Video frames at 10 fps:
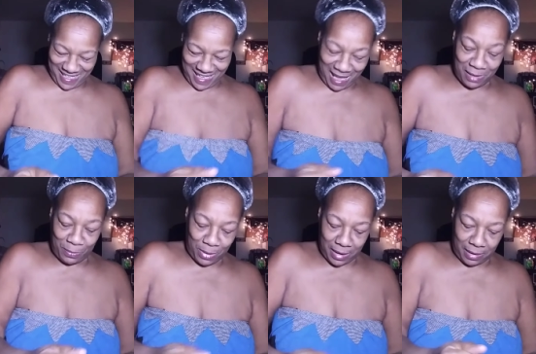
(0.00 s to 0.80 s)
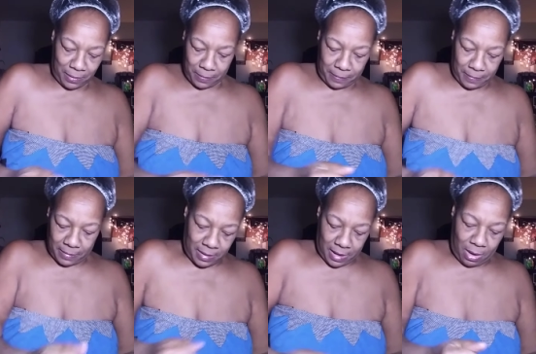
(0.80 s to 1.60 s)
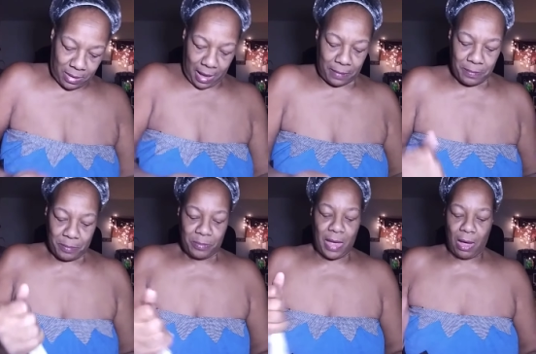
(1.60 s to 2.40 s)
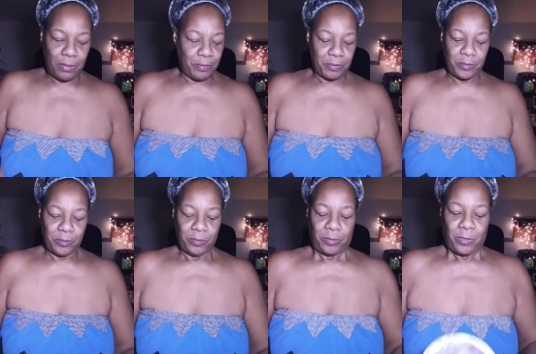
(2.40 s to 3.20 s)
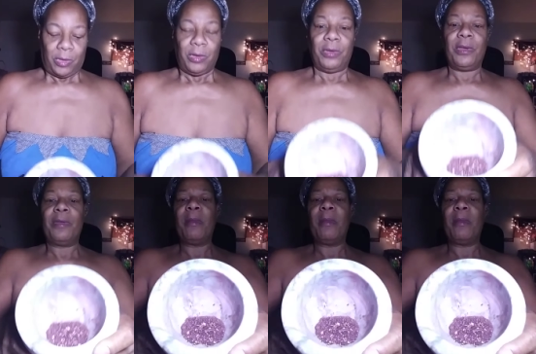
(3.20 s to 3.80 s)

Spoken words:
Had to throw that in there. Okay, now, you see the